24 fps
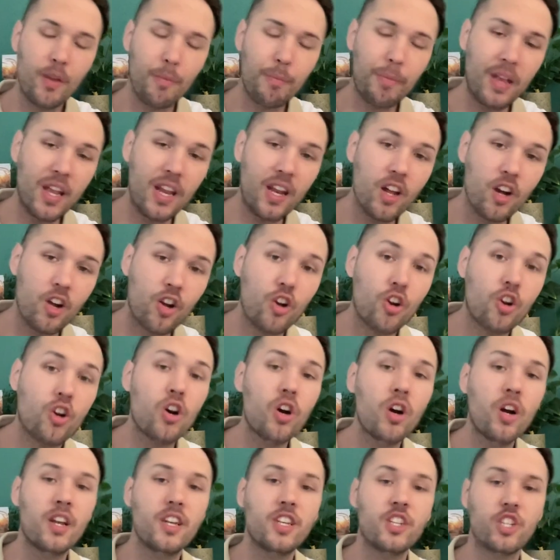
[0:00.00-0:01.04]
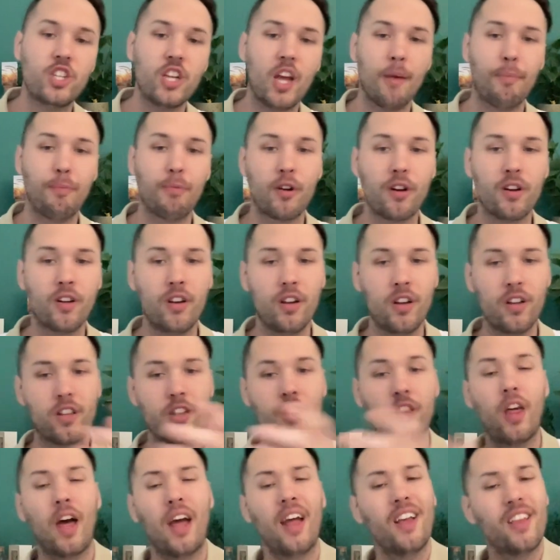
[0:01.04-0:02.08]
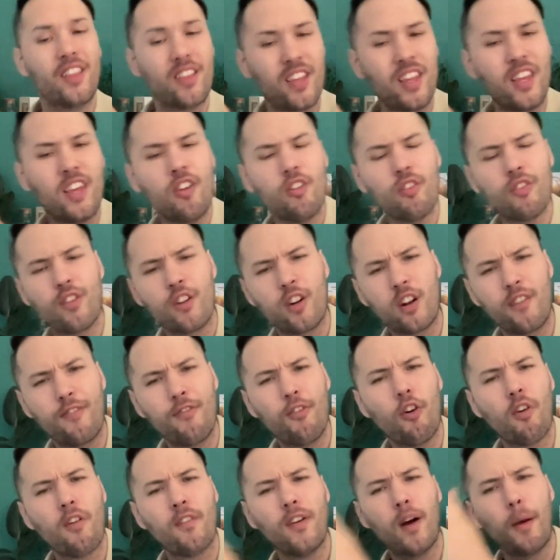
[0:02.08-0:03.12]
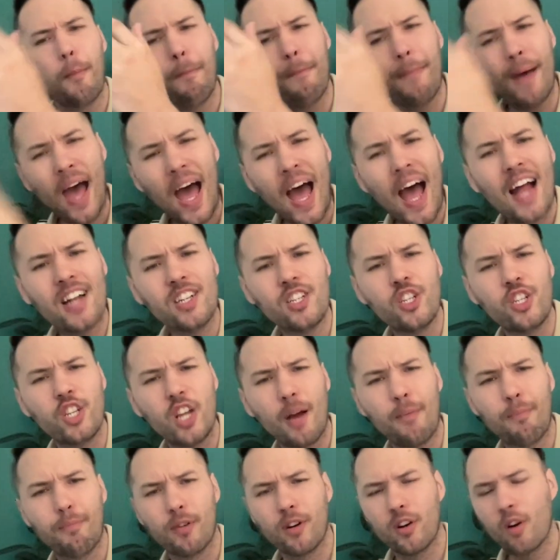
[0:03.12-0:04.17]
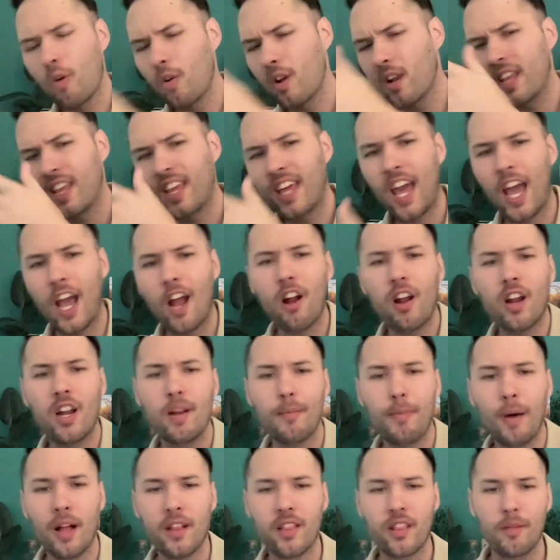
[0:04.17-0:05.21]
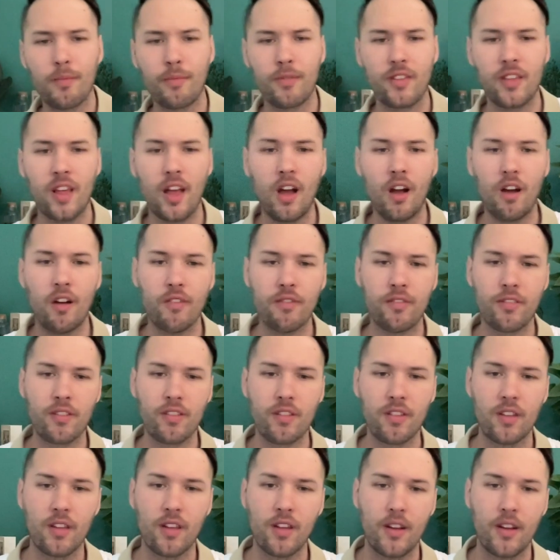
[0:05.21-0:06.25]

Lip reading: being a good shepherd to that Ezekiel 34 of a bad shepherd only caring about themselves.